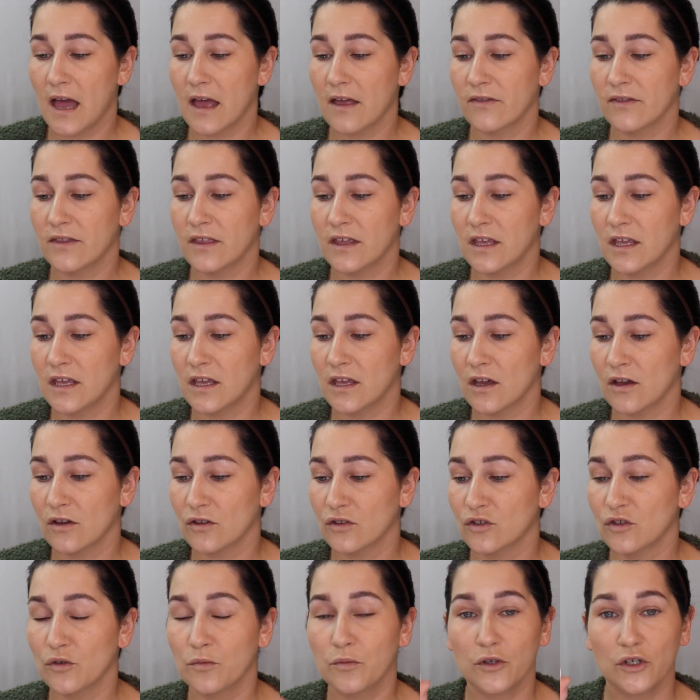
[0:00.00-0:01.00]
the
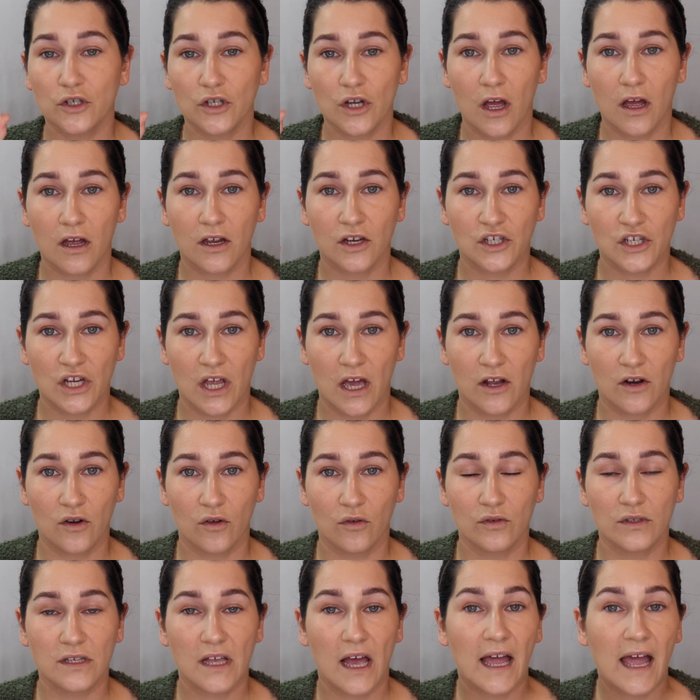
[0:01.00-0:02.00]
Super Shock
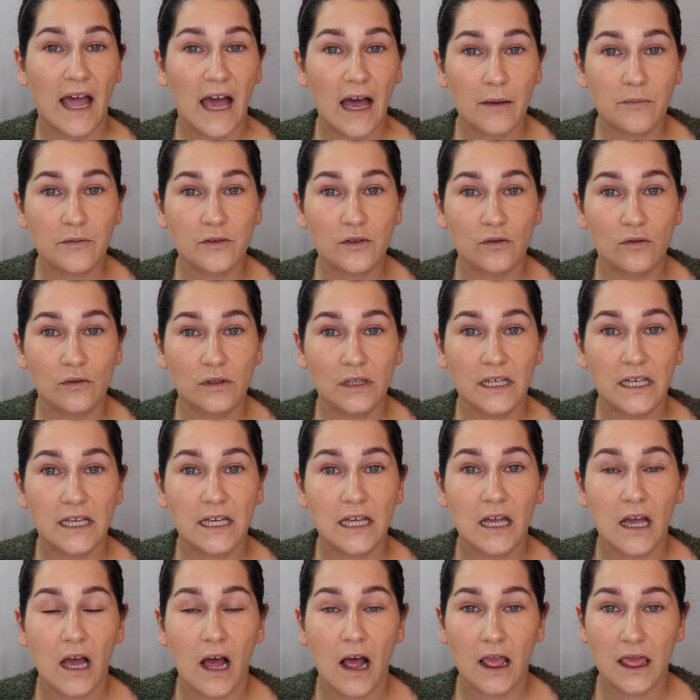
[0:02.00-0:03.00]
shadows. I
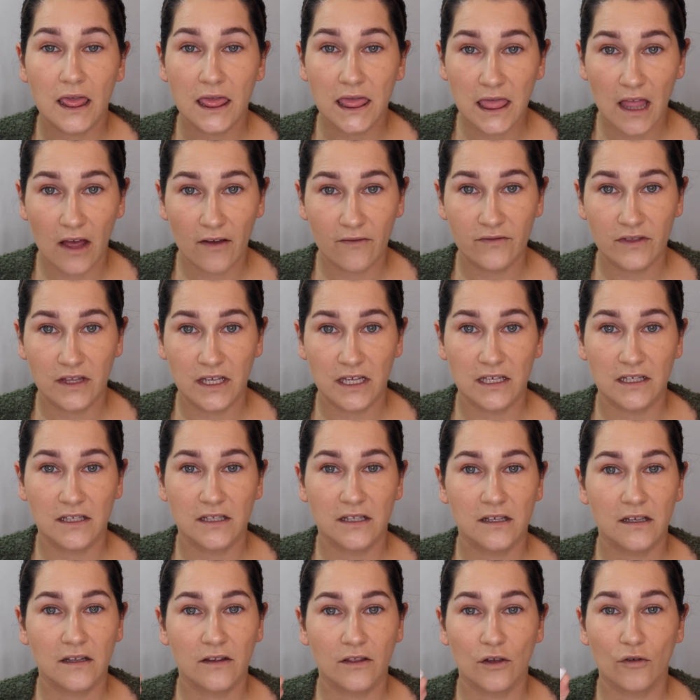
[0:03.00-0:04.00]
absolutely love
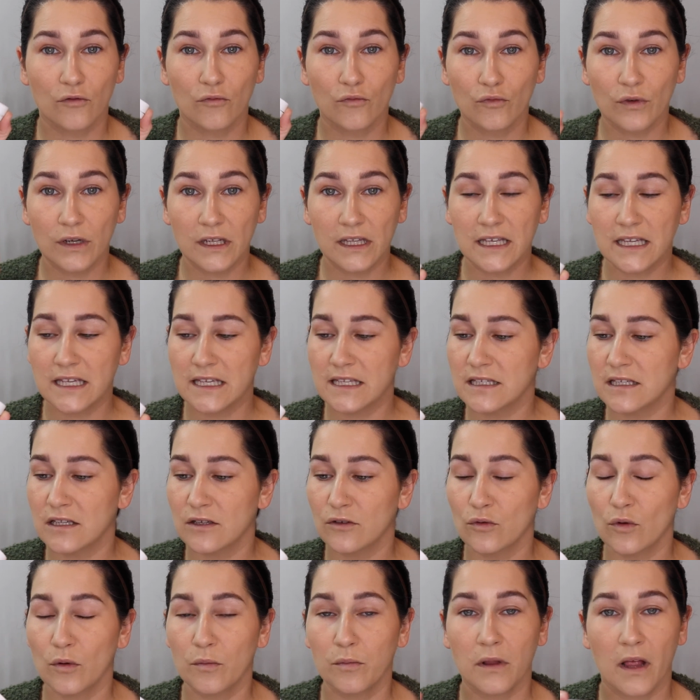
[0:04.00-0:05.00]
these. They're really
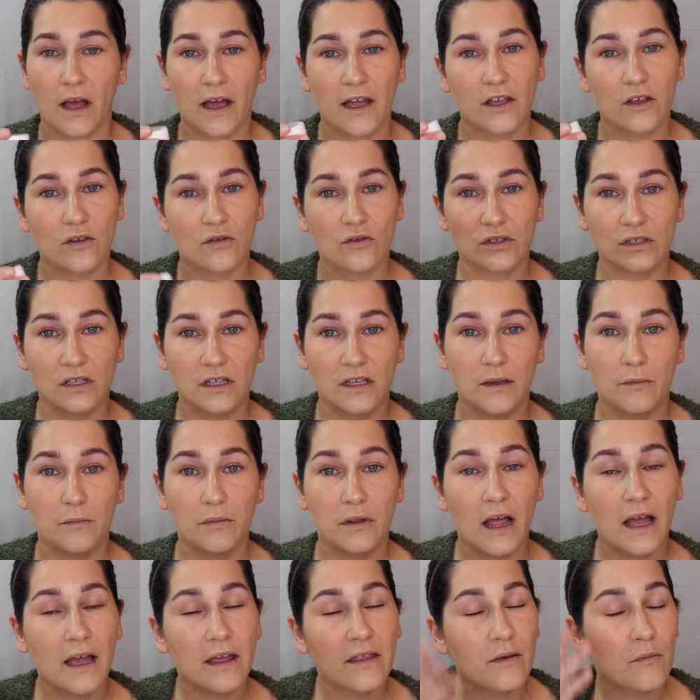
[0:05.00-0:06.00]
easy to apply. You usually
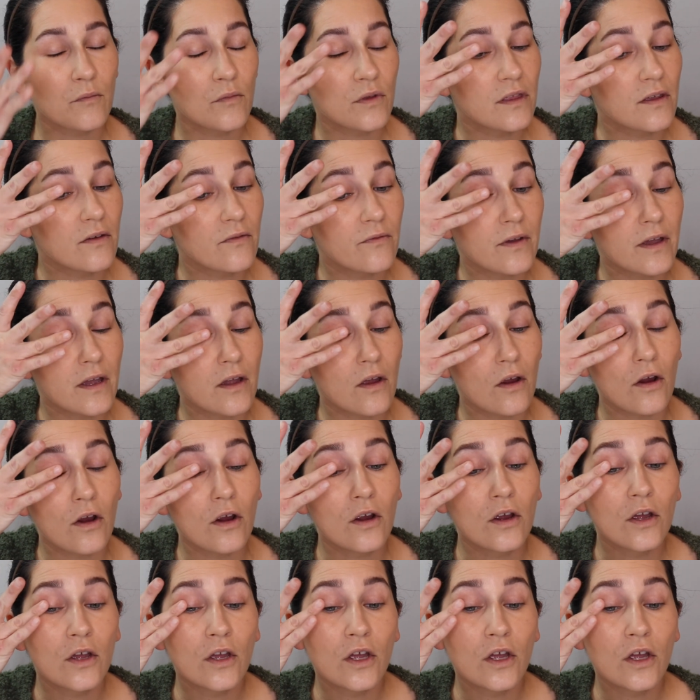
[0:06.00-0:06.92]
apply them with your finger.